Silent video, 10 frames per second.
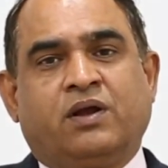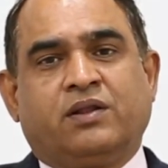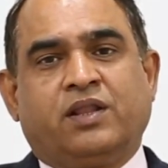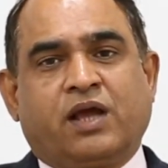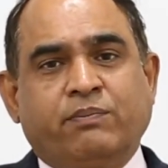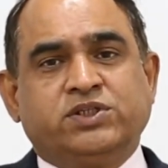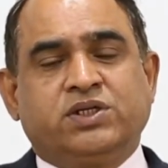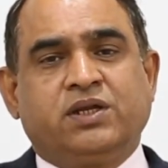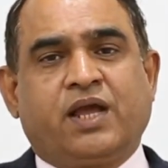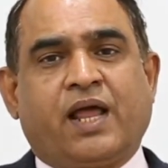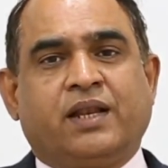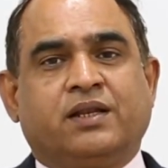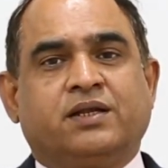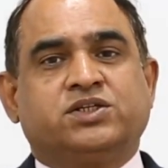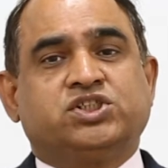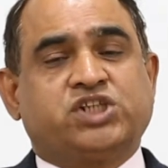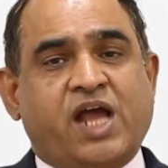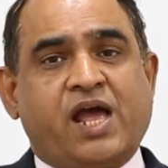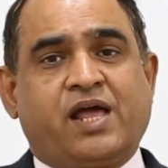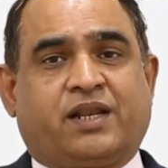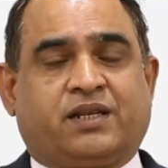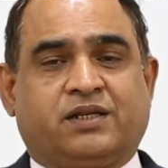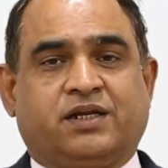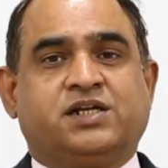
The commission can share